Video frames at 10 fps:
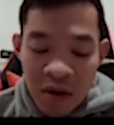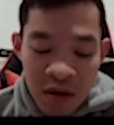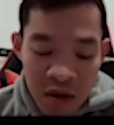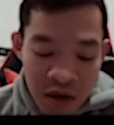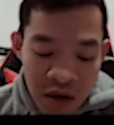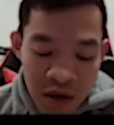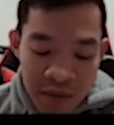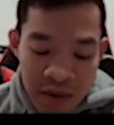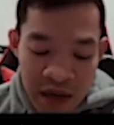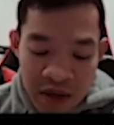And
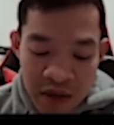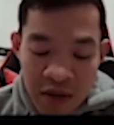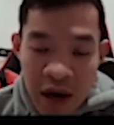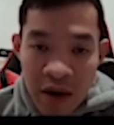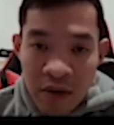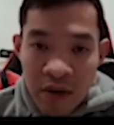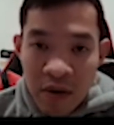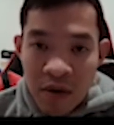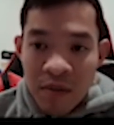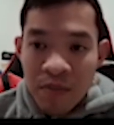I think a lot of
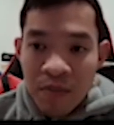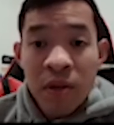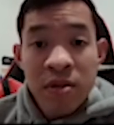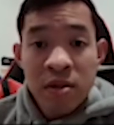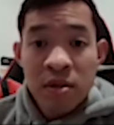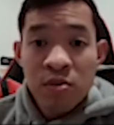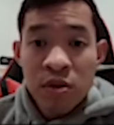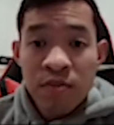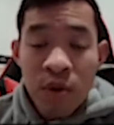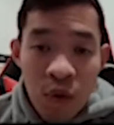their plus was
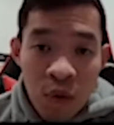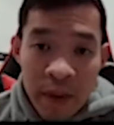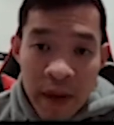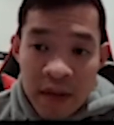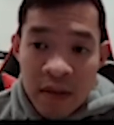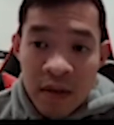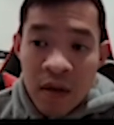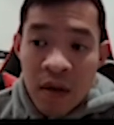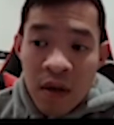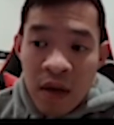from the Gold Pass.
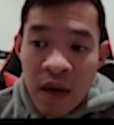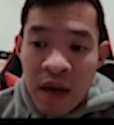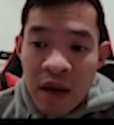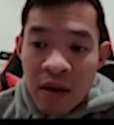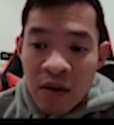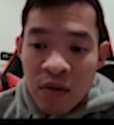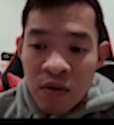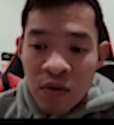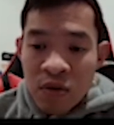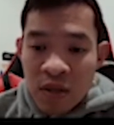And you
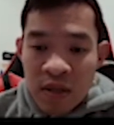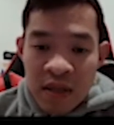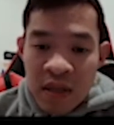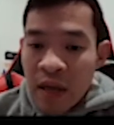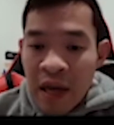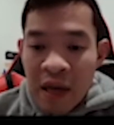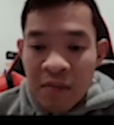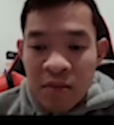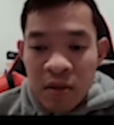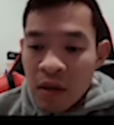just see
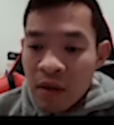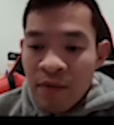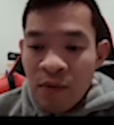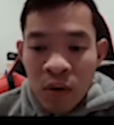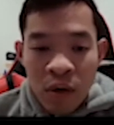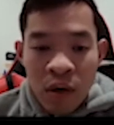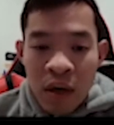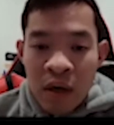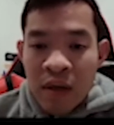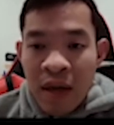games like
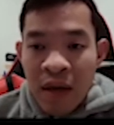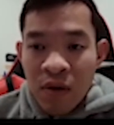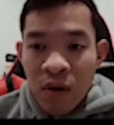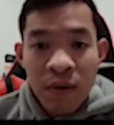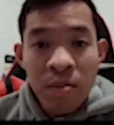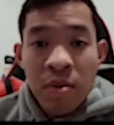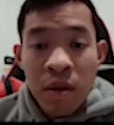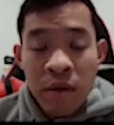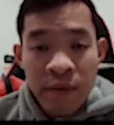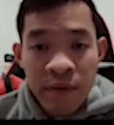Fortnite that are
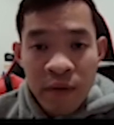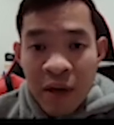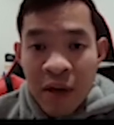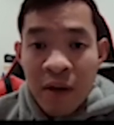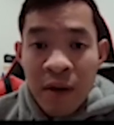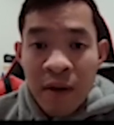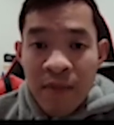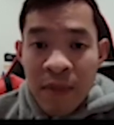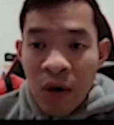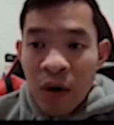completely free,
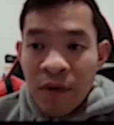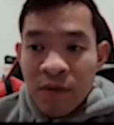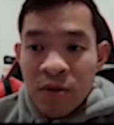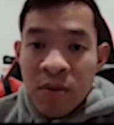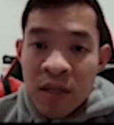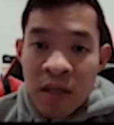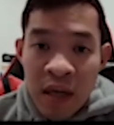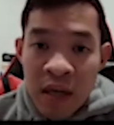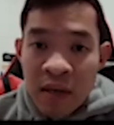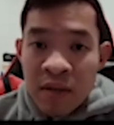that offer some
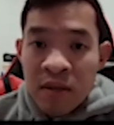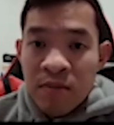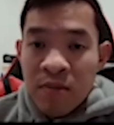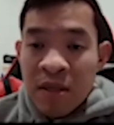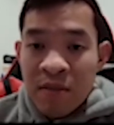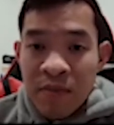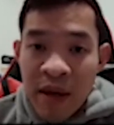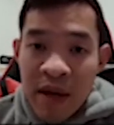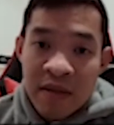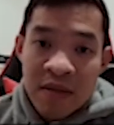skins, some season
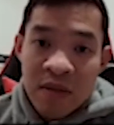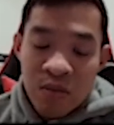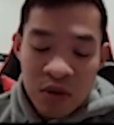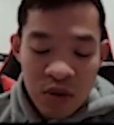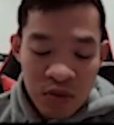passes, which